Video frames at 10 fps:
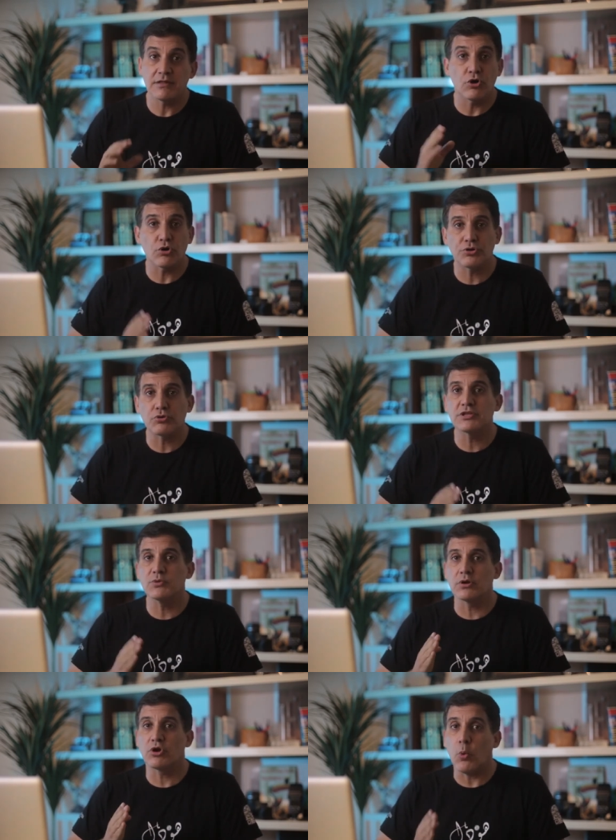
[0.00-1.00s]
The authority
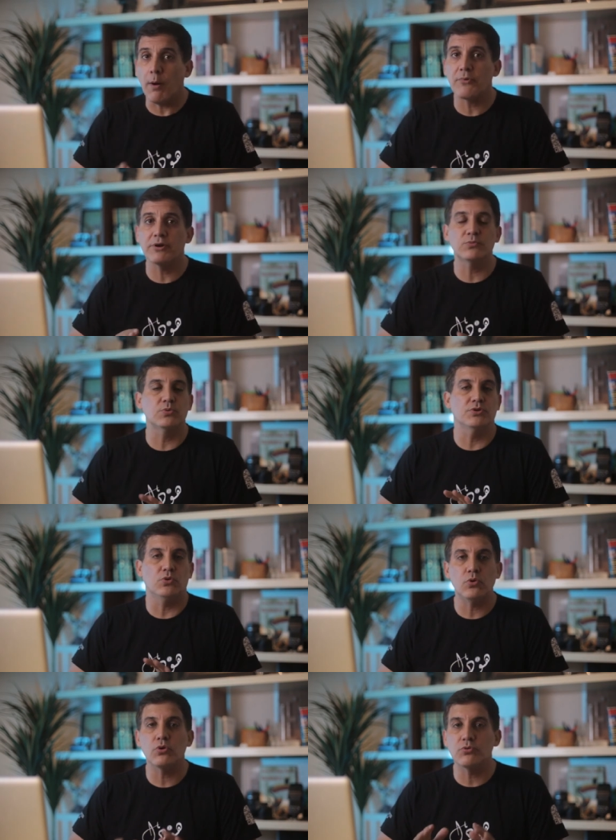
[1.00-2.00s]
will cooperate with
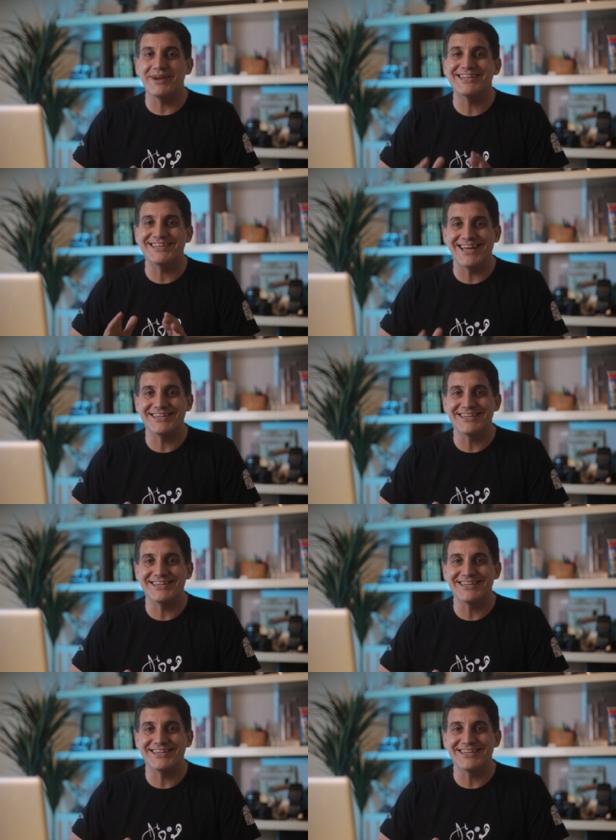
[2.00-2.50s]
all related